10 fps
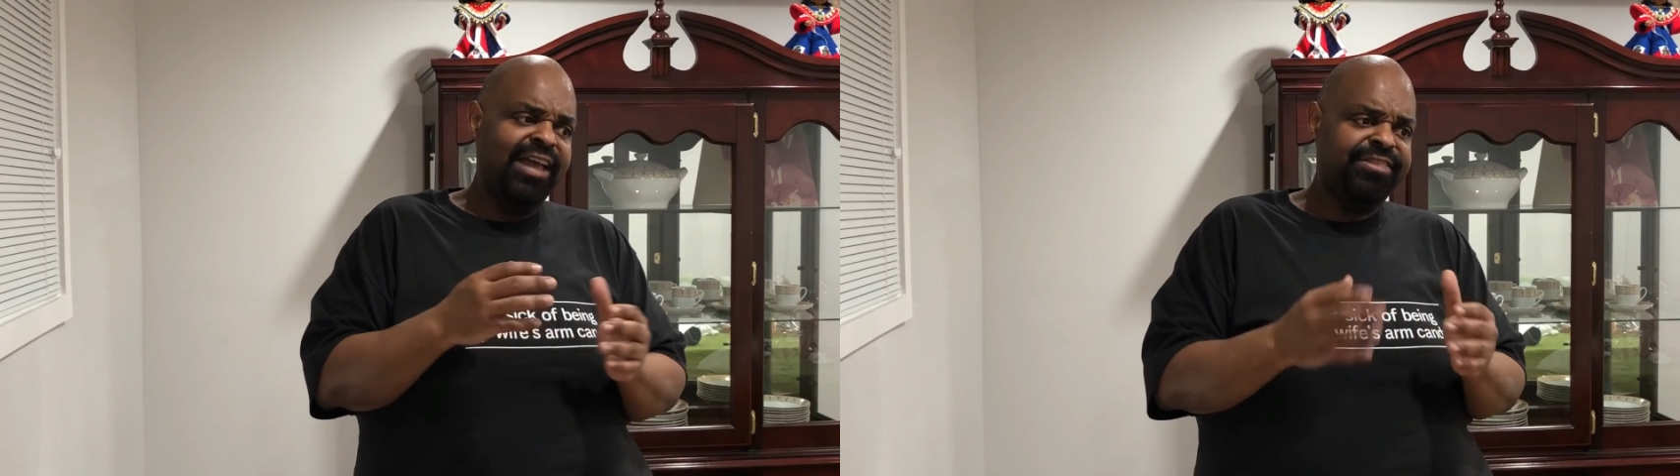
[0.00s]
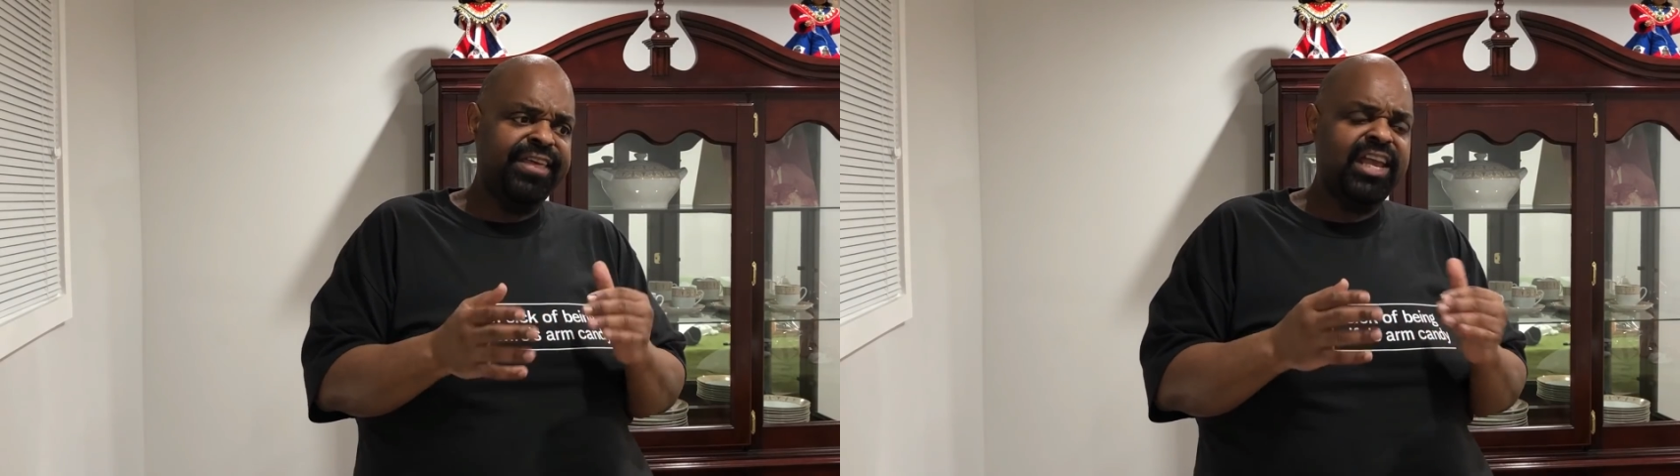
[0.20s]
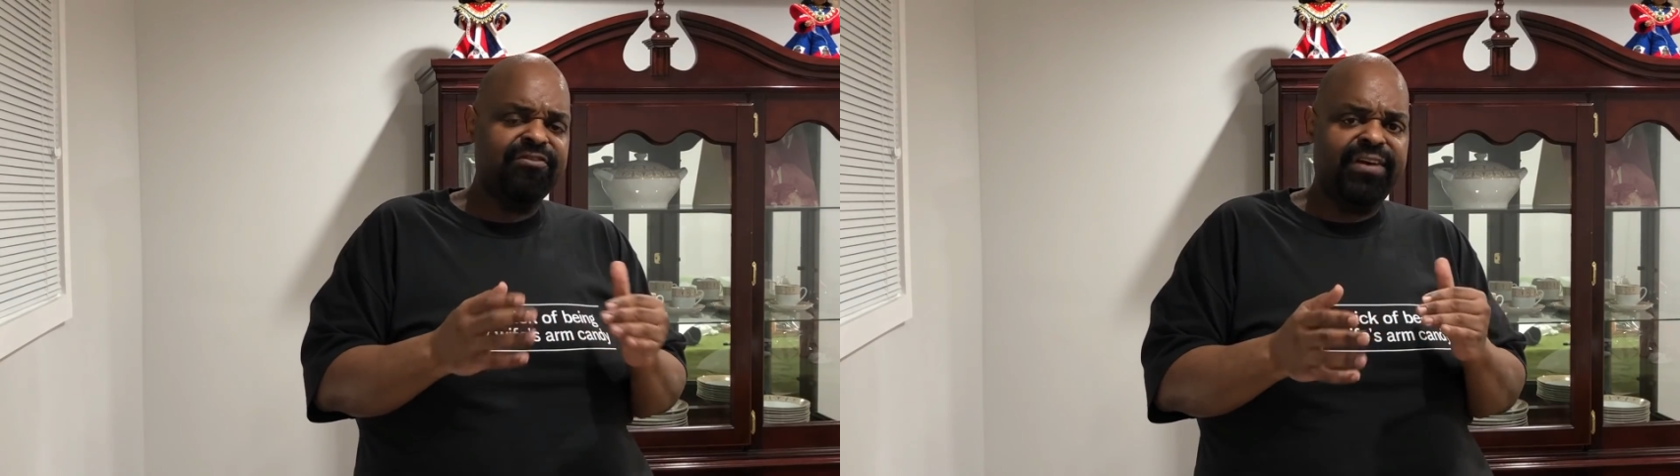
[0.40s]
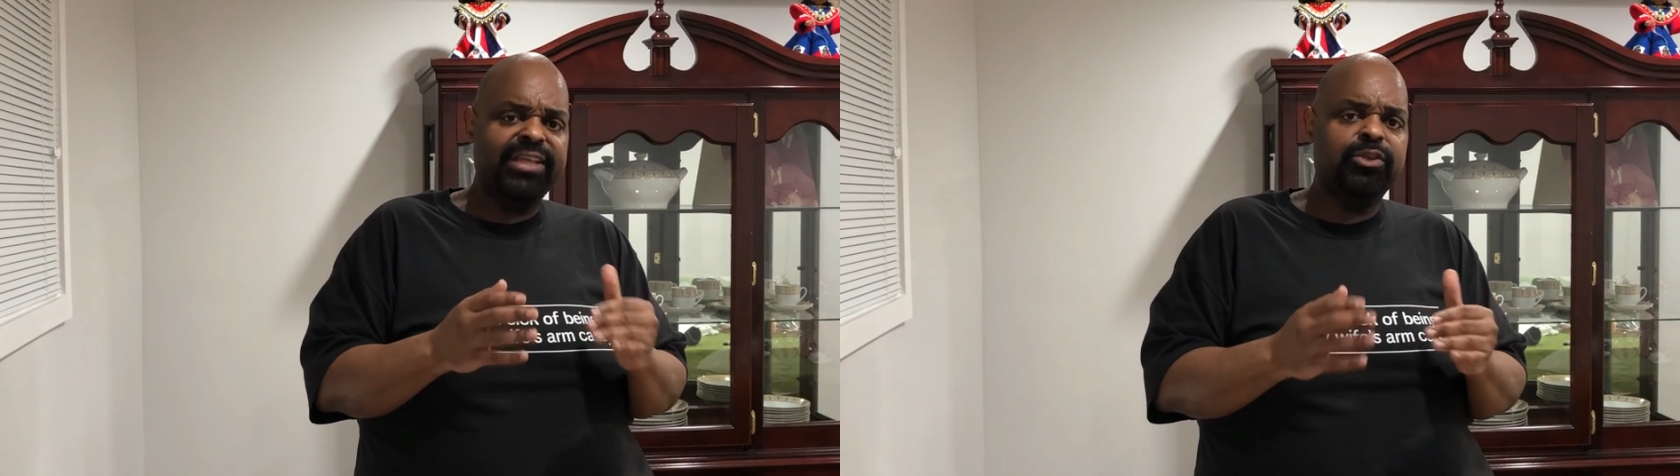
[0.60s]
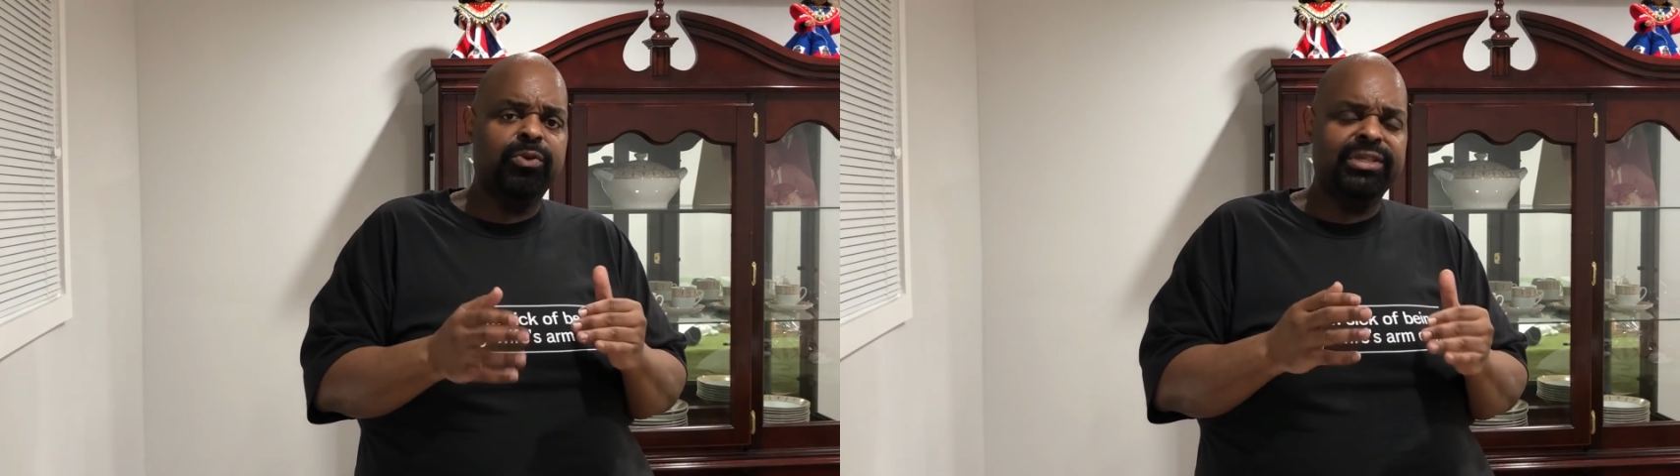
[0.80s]
think if
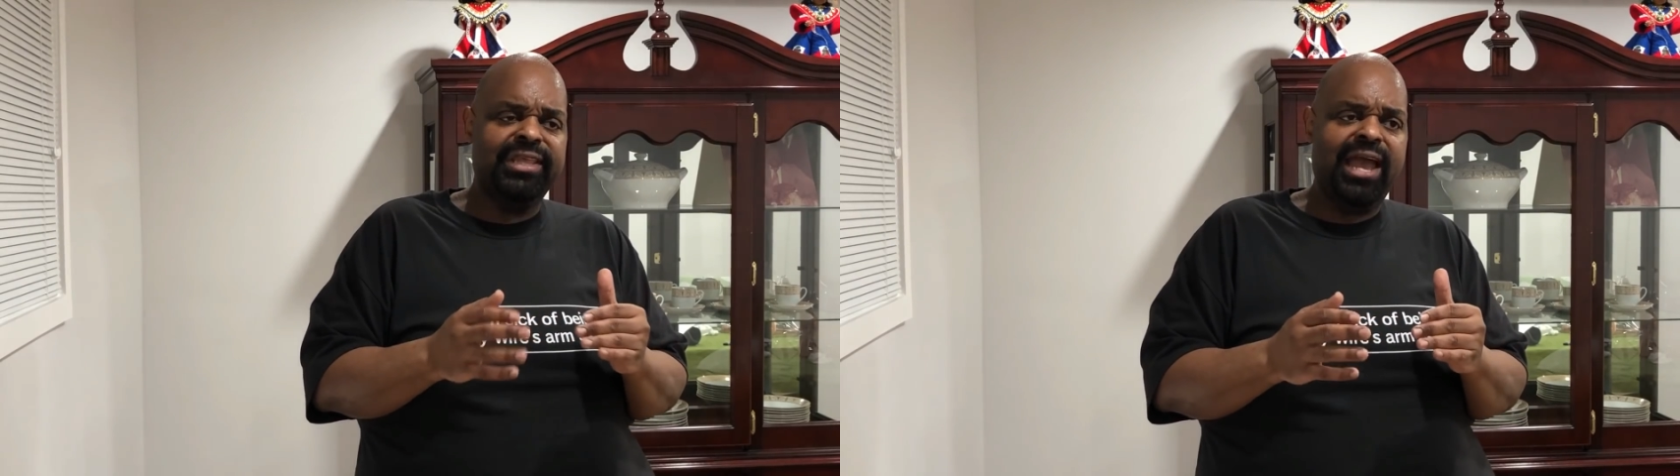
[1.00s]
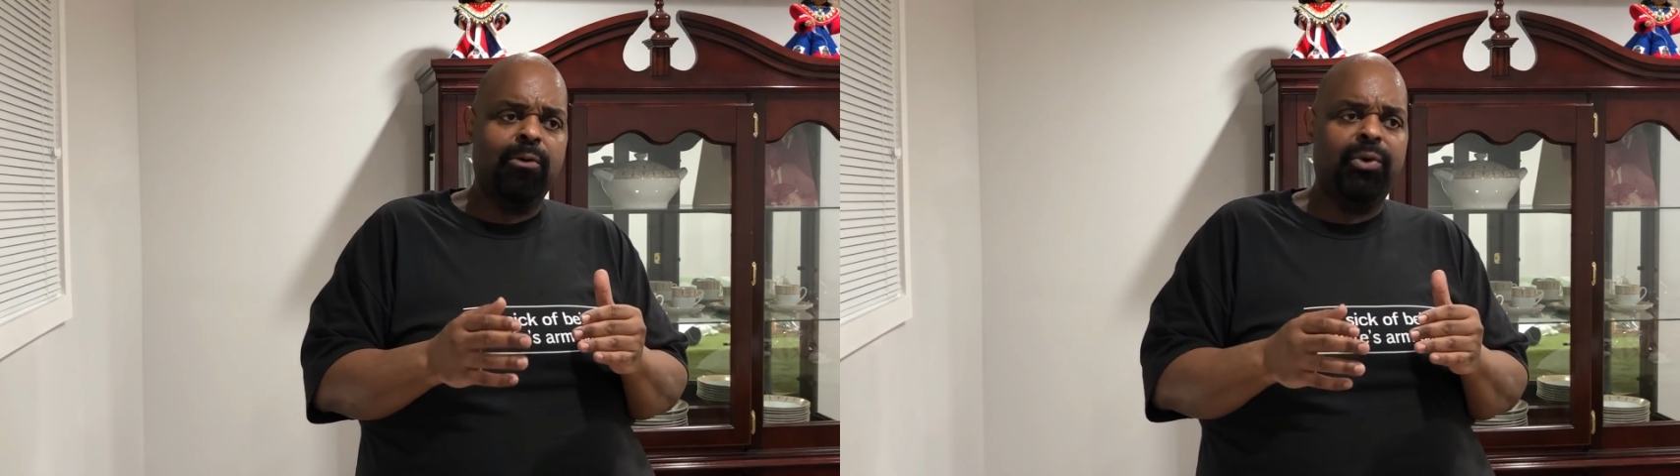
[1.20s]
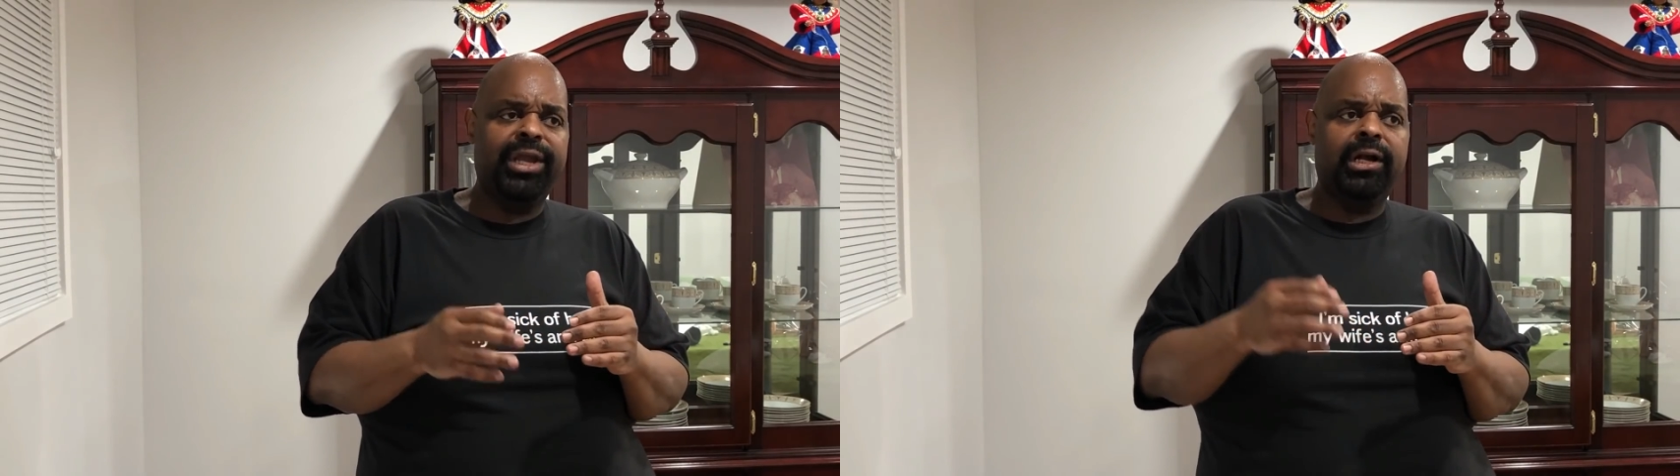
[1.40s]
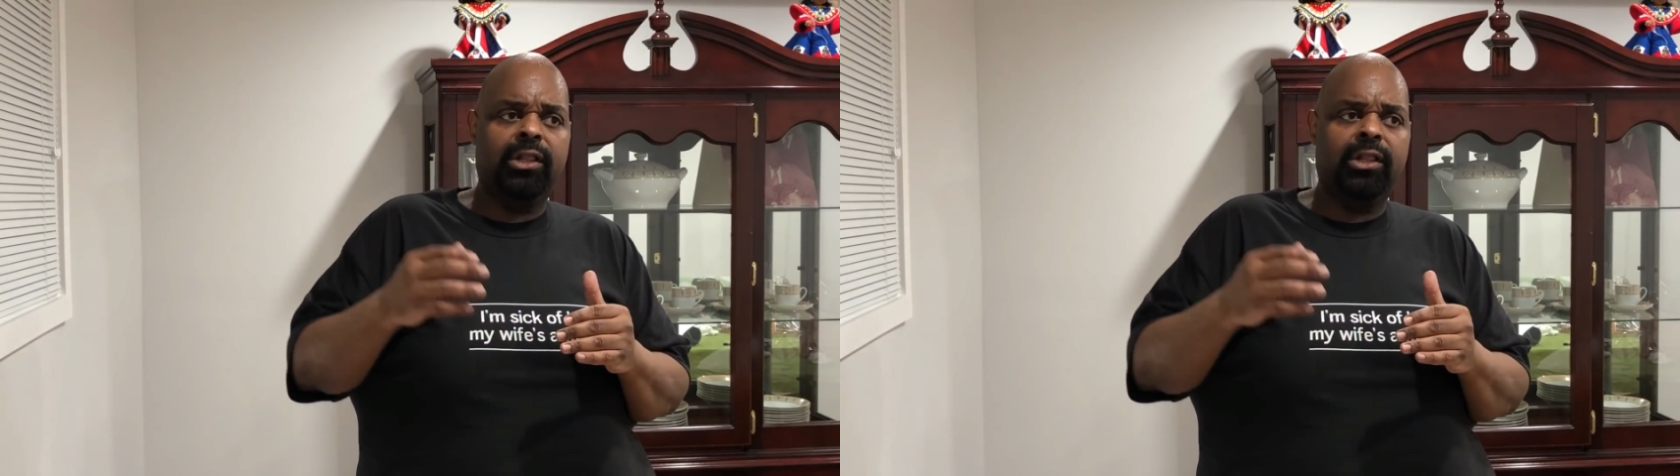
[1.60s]
I do it that way,